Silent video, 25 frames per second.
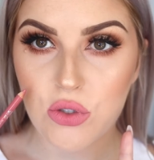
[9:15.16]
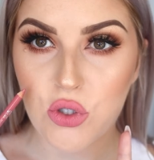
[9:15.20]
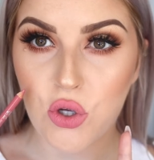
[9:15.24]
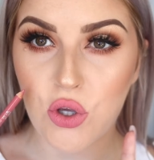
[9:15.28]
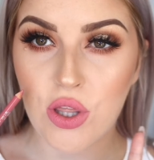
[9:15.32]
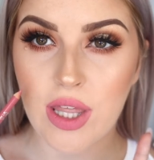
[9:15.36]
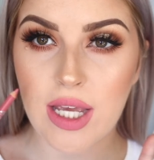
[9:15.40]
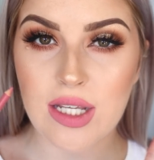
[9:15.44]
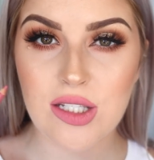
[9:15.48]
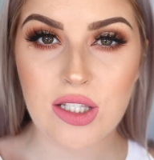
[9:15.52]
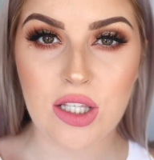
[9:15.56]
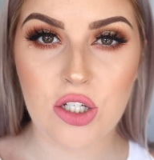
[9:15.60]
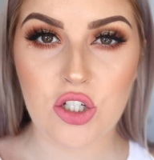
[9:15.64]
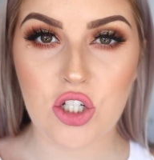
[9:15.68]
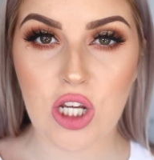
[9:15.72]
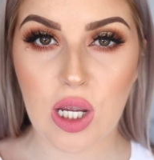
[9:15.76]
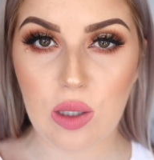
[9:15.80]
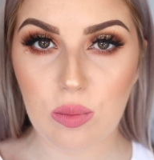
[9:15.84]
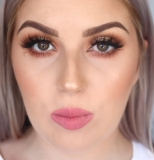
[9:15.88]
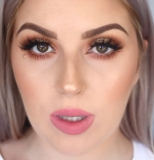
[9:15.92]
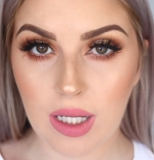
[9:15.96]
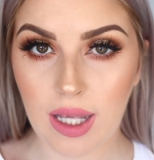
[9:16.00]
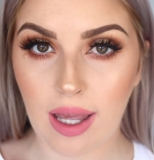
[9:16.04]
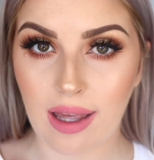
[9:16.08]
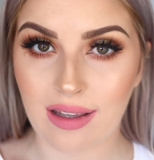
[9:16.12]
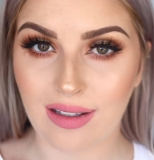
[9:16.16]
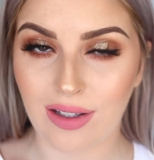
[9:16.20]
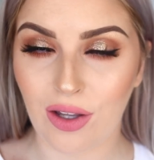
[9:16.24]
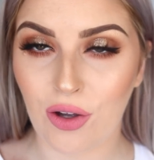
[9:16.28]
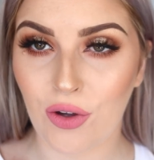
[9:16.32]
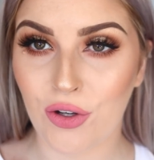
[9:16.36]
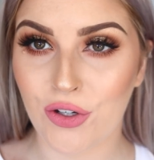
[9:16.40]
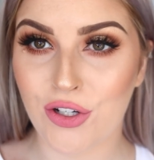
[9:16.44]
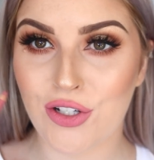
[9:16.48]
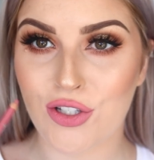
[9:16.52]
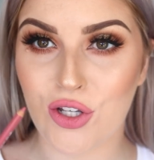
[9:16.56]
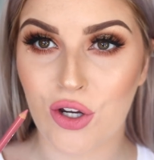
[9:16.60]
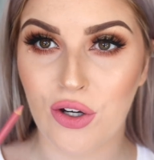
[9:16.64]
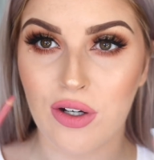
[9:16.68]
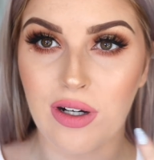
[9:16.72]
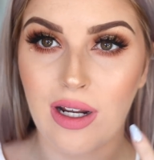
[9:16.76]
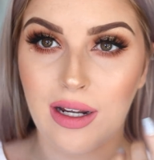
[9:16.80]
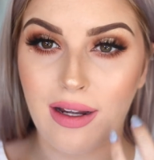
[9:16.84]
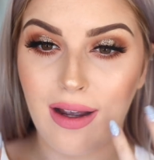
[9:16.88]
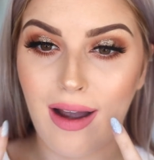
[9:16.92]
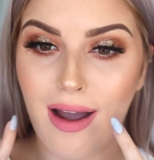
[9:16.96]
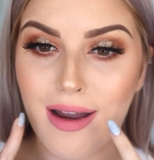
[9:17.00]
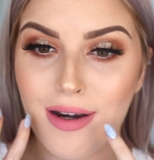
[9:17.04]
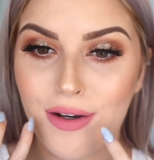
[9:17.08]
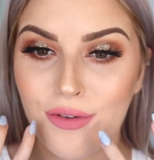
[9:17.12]
So that's the shade Micaela on its own. I
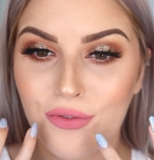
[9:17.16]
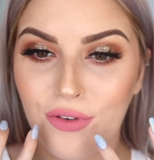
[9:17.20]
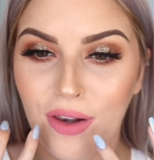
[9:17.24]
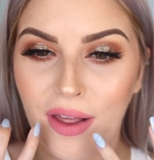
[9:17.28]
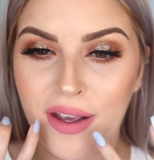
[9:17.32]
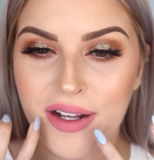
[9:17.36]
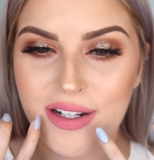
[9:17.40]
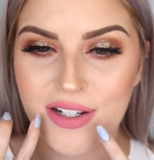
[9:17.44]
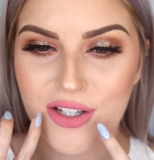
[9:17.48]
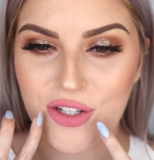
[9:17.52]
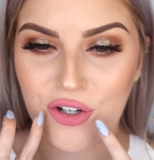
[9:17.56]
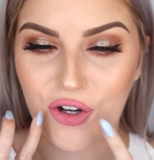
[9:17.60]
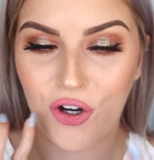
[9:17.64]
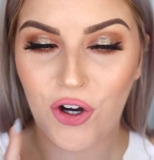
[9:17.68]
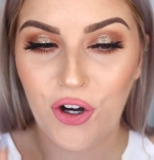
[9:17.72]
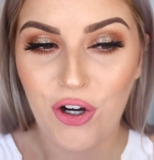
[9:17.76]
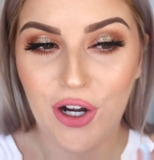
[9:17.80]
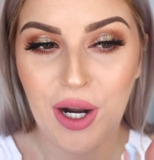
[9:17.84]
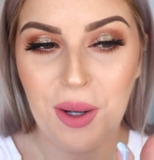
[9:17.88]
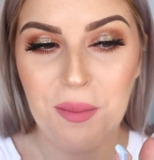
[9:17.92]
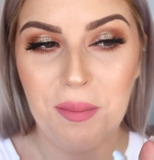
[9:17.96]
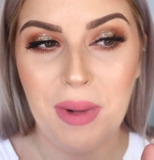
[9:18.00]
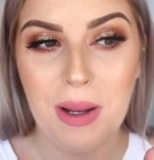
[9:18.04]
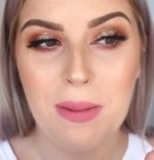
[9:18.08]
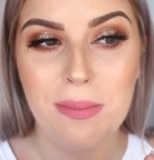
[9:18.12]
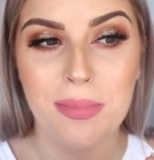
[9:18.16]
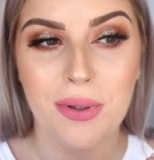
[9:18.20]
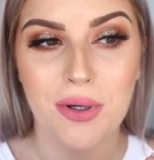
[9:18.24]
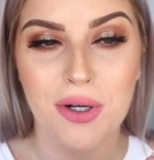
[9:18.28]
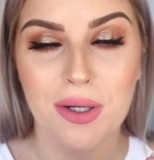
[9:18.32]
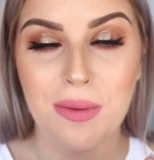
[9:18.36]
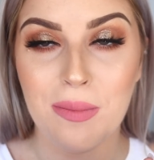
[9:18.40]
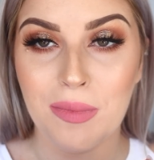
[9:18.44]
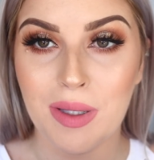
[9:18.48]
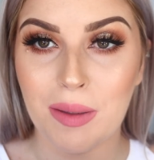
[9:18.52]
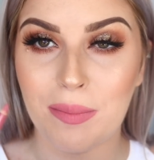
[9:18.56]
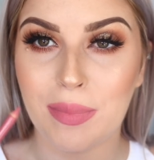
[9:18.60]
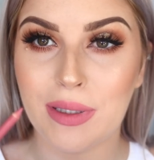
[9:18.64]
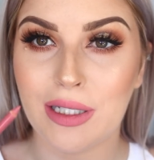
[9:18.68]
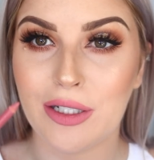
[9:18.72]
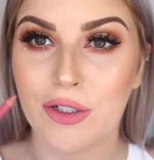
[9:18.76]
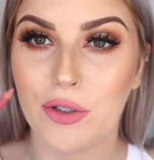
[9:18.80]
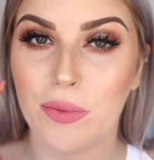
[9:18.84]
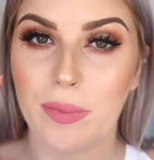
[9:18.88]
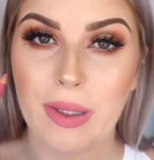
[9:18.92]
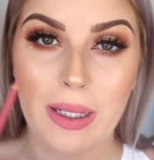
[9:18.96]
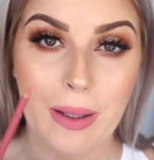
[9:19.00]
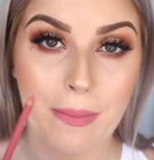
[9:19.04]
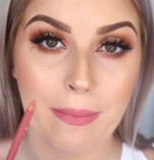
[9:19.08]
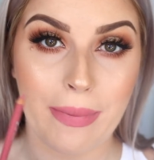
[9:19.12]
kind of like screwed up my bottom lip a
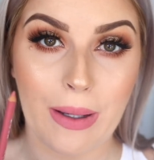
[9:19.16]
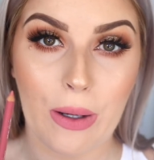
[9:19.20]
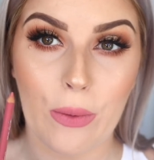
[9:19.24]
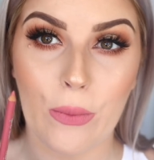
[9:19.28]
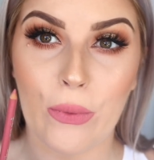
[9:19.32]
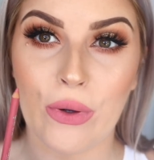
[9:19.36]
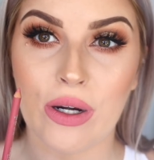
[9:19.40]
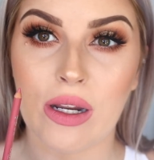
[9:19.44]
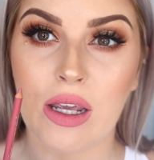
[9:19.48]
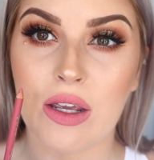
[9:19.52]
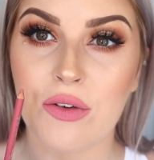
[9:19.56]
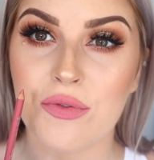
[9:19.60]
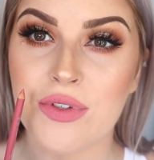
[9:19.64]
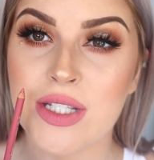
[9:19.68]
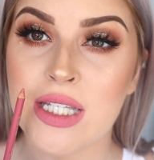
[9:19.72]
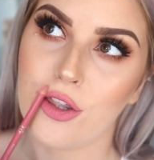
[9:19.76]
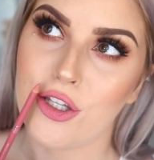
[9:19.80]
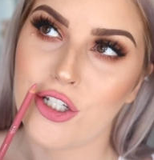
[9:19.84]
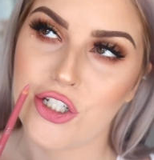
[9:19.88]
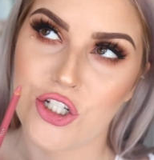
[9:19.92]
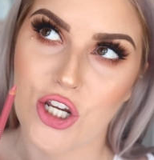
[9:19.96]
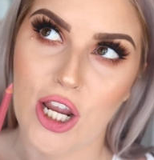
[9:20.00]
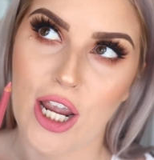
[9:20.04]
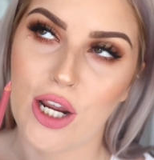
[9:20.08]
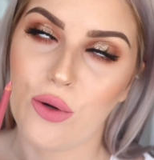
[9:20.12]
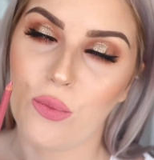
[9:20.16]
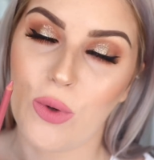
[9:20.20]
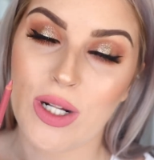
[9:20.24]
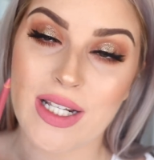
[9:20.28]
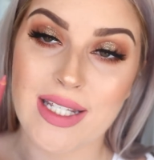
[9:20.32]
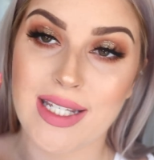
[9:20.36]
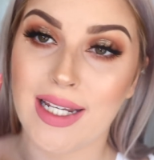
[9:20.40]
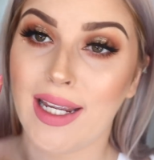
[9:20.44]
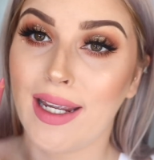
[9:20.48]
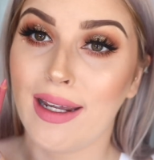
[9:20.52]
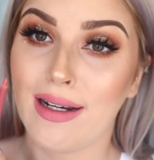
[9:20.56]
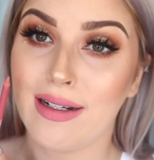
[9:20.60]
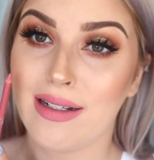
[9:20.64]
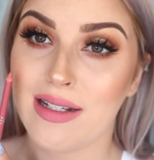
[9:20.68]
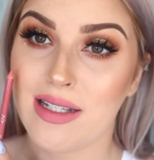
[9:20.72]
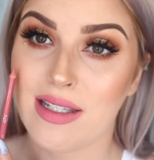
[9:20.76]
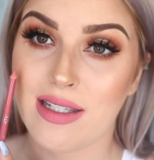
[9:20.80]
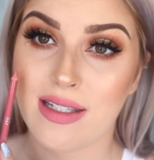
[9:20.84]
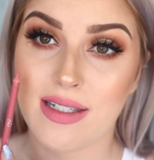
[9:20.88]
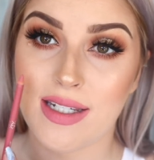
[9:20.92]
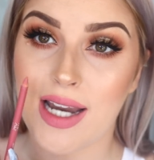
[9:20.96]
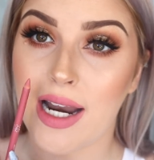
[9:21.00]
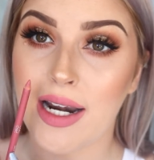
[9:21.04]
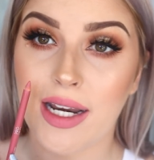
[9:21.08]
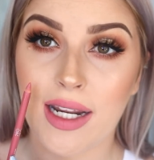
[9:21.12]
little bit, but whatevs. The shade once again is
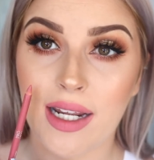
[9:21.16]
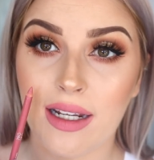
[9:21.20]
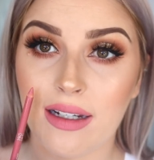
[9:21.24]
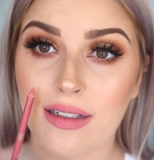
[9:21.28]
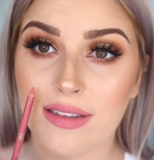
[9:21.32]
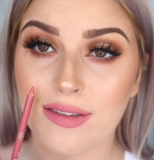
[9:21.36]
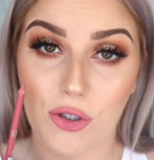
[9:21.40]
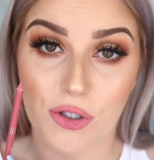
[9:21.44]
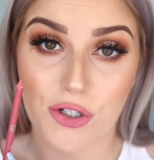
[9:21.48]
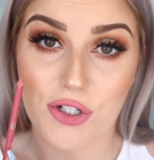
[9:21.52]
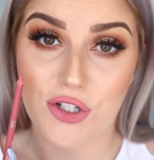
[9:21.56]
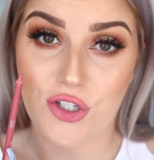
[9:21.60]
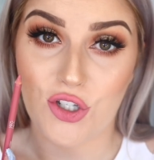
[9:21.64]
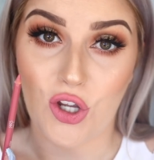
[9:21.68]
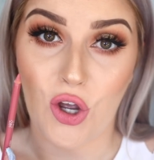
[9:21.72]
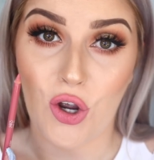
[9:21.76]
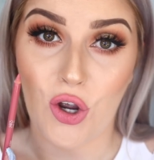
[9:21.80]
stunning on its